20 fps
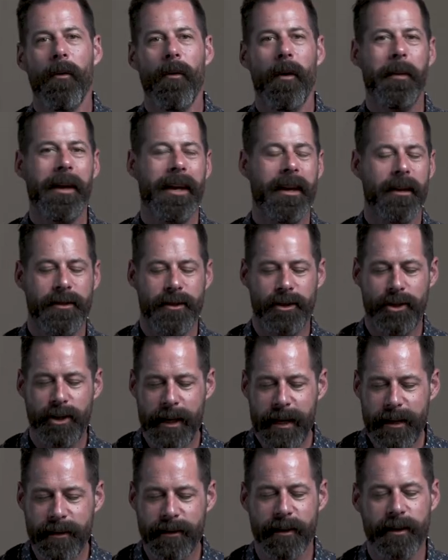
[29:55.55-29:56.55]
Well, because
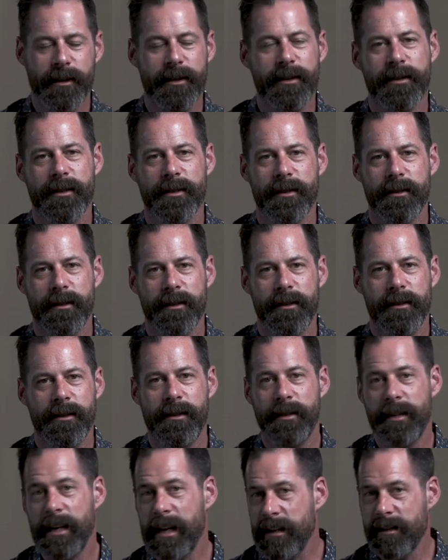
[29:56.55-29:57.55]
Jesus
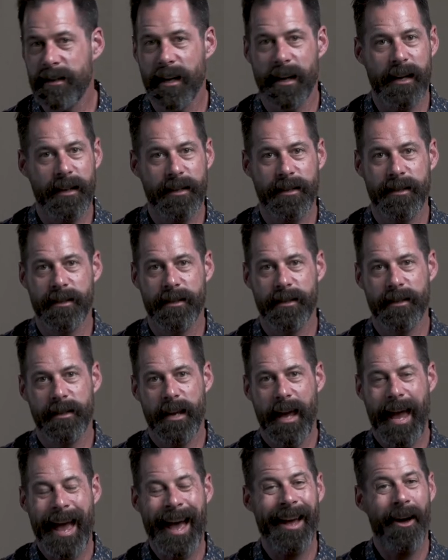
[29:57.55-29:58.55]
sees us
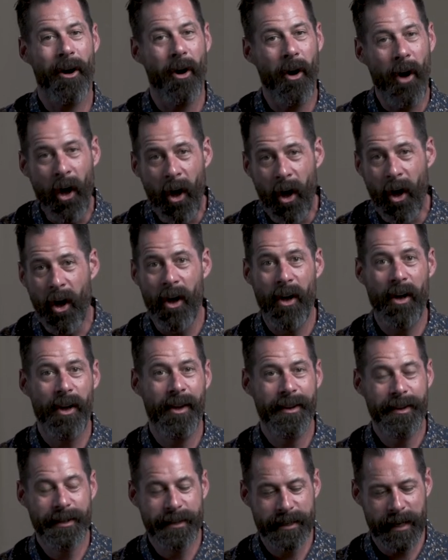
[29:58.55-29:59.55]
at
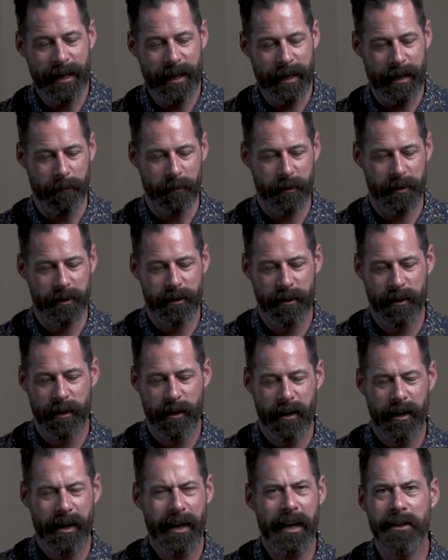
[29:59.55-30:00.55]
all times.
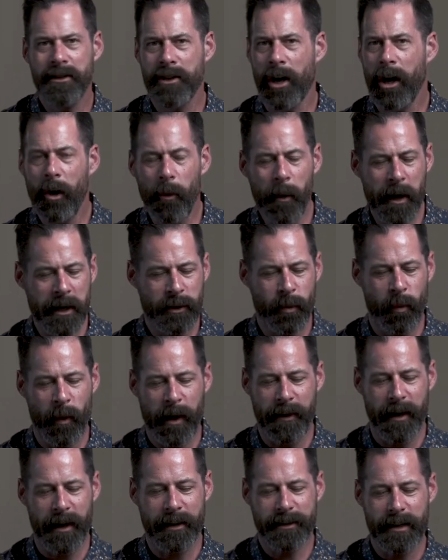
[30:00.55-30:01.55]
He's always
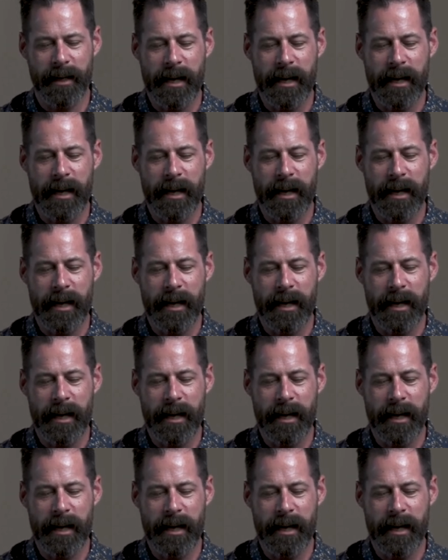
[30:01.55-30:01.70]
with us,